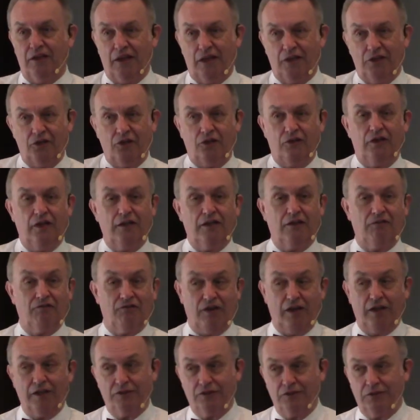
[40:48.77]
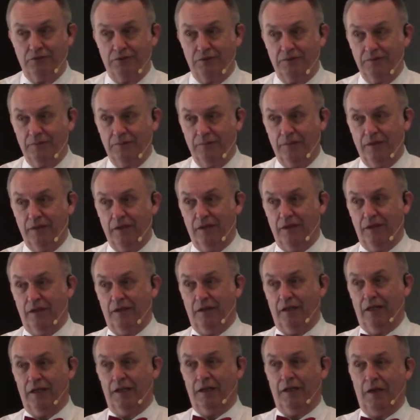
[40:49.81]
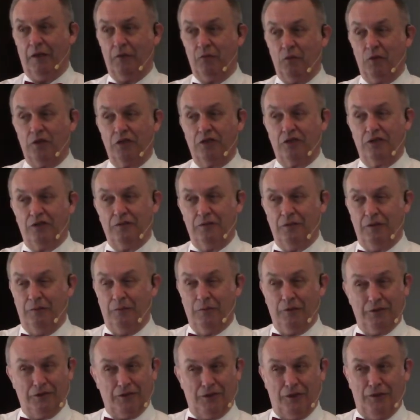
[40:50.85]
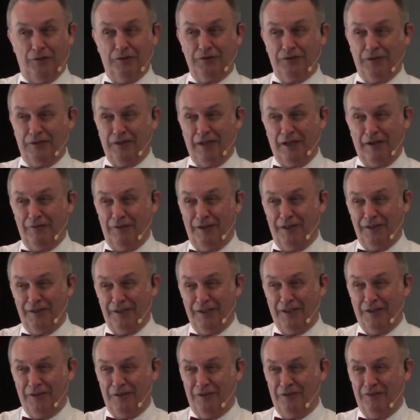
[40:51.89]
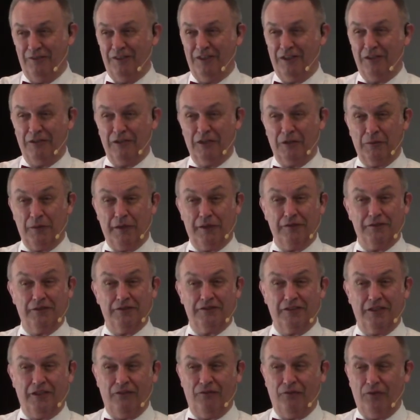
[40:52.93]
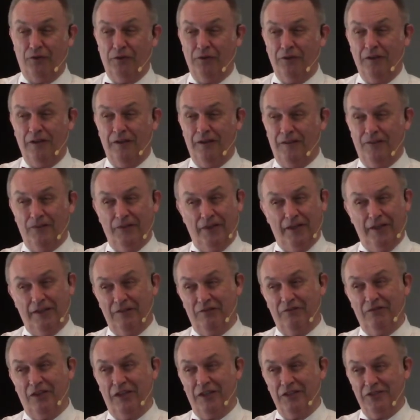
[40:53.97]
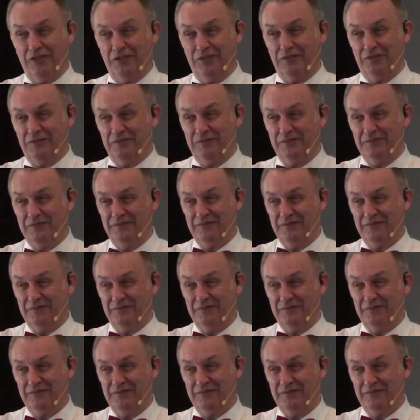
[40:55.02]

They know they can find you, right? And we're close to that right now. If you're carrying around a cell phone, they can find you.